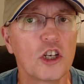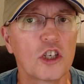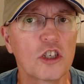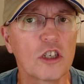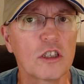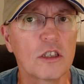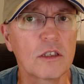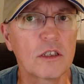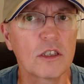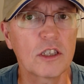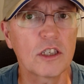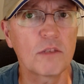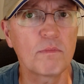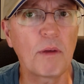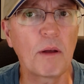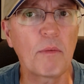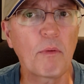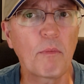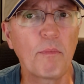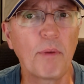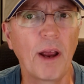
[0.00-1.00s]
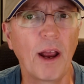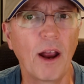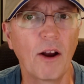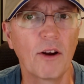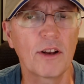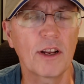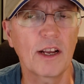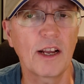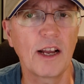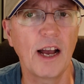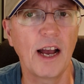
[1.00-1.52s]
Just be
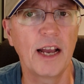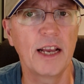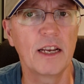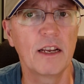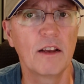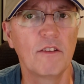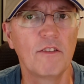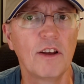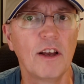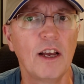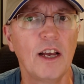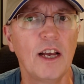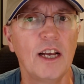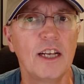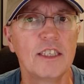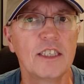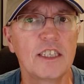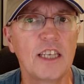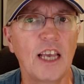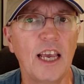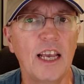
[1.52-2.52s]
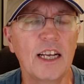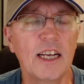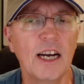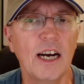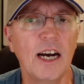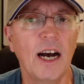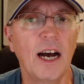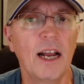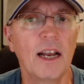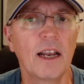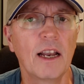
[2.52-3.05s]
prepared to kind of take
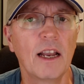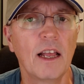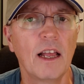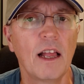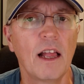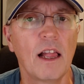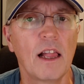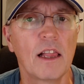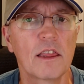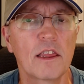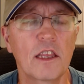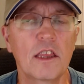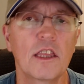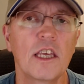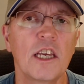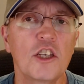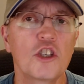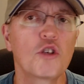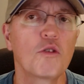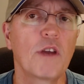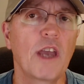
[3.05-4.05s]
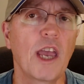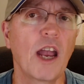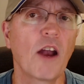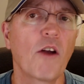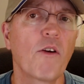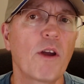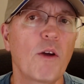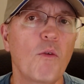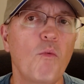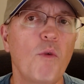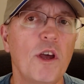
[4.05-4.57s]
on the things you
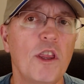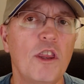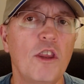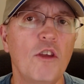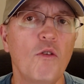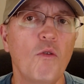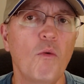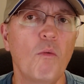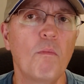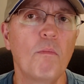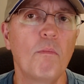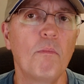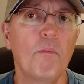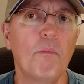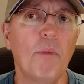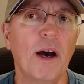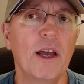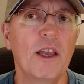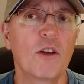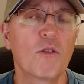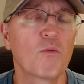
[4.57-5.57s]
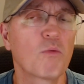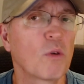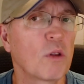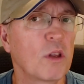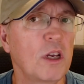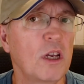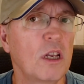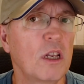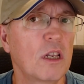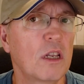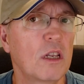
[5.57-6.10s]
carry with you, but
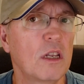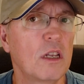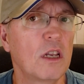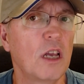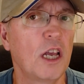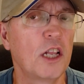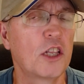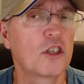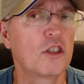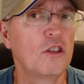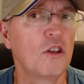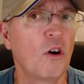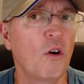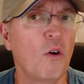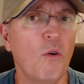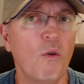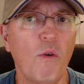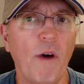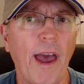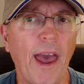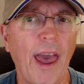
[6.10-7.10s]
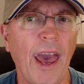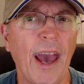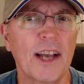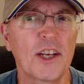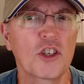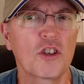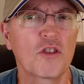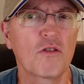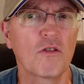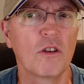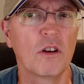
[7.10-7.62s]
it's no
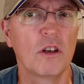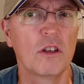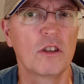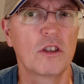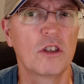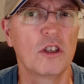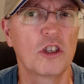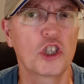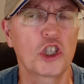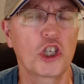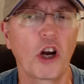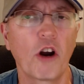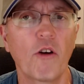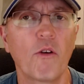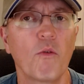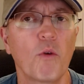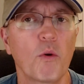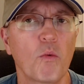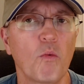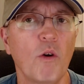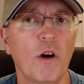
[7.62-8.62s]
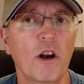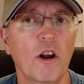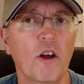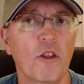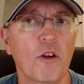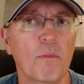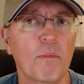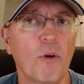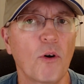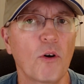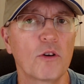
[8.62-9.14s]
extra to share it with one
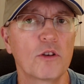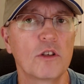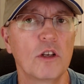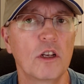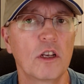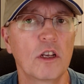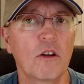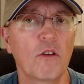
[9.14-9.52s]
other person.